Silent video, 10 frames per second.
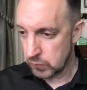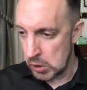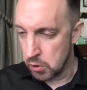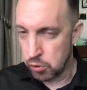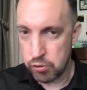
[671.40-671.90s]

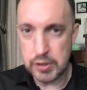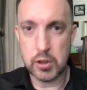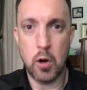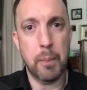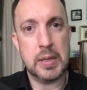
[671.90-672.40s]
or
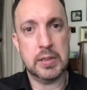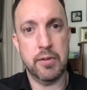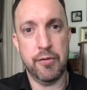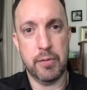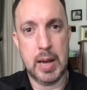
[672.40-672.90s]
critical piece of
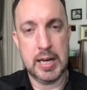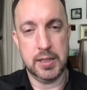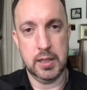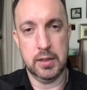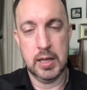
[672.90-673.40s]

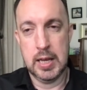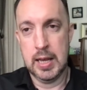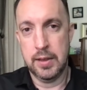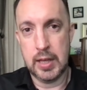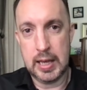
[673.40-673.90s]
information
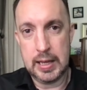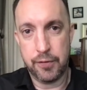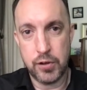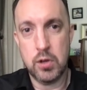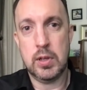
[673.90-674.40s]
that
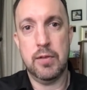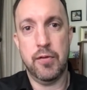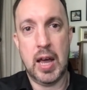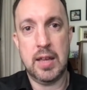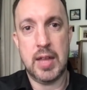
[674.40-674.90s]
if you
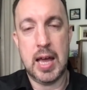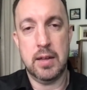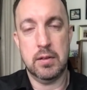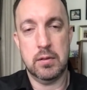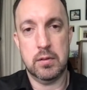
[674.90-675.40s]
convey that
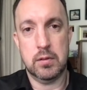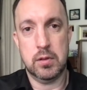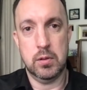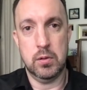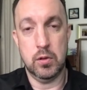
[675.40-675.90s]

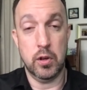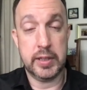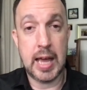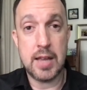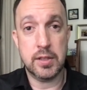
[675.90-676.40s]
to your
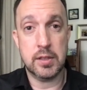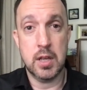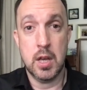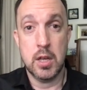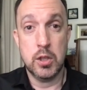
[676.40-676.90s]
guests,
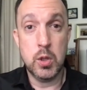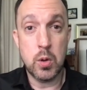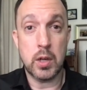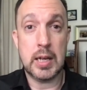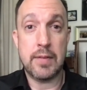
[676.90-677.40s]
you
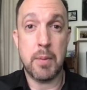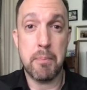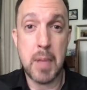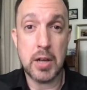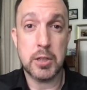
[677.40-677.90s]
are going to have a
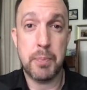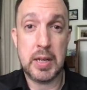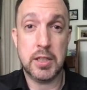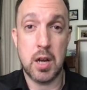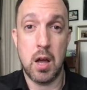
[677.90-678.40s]
much better
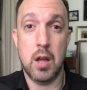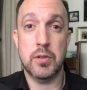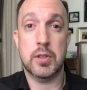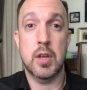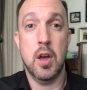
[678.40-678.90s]

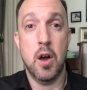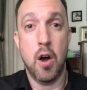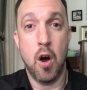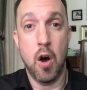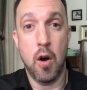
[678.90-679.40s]
chance
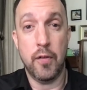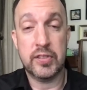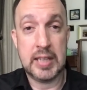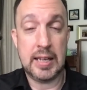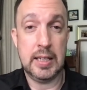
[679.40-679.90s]
of
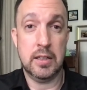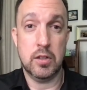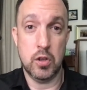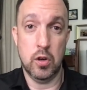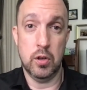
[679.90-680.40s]
getting
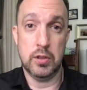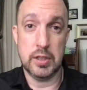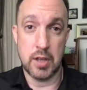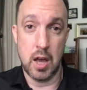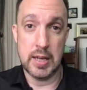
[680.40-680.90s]
your
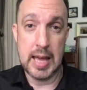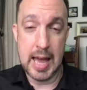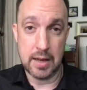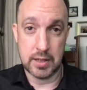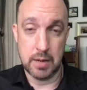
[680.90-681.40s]
desired
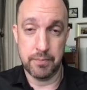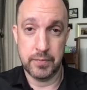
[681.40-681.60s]
outcome.